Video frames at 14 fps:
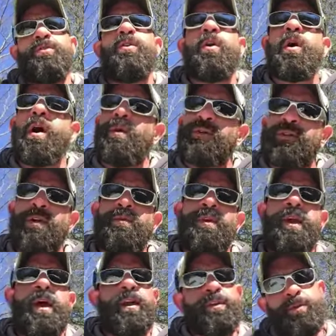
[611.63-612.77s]
You know how it's going to
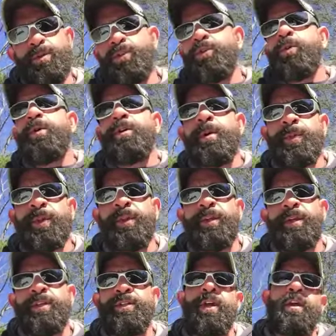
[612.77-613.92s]
react. You can shorten up the
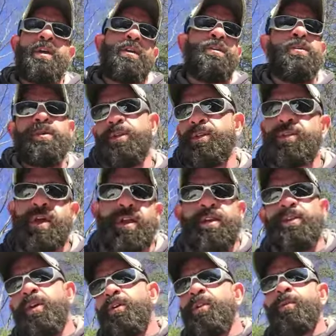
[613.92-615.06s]
leash. You can decide to
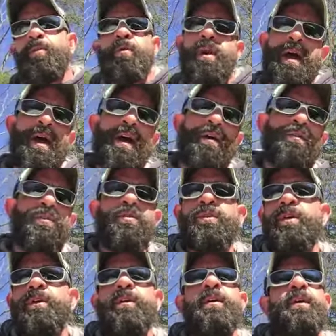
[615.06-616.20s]
turn them around. You
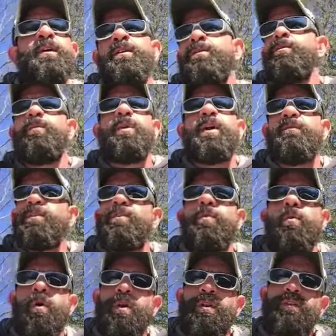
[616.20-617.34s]
can, whatever you
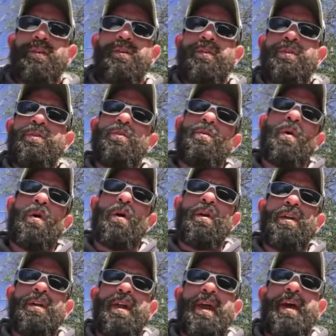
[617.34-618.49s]
want to do, you
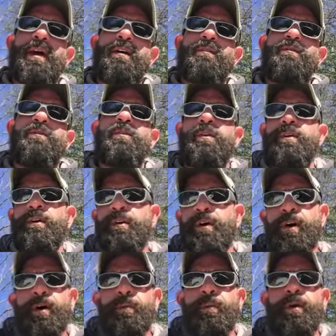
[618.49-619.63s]
already have,
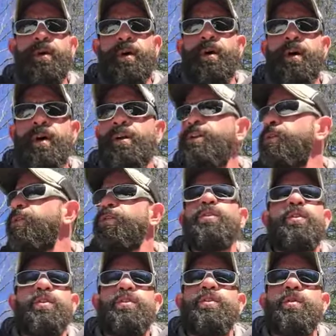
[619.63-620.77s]

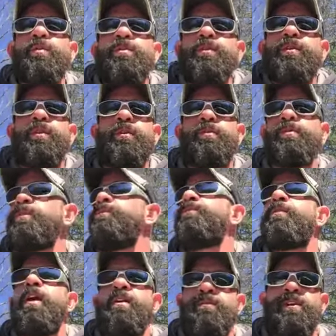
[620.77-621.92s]
you're in
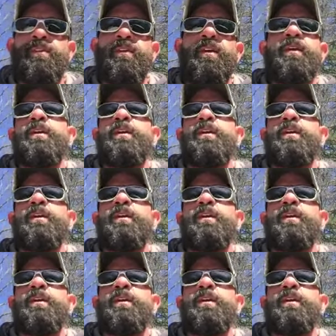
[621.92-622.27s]
front of it.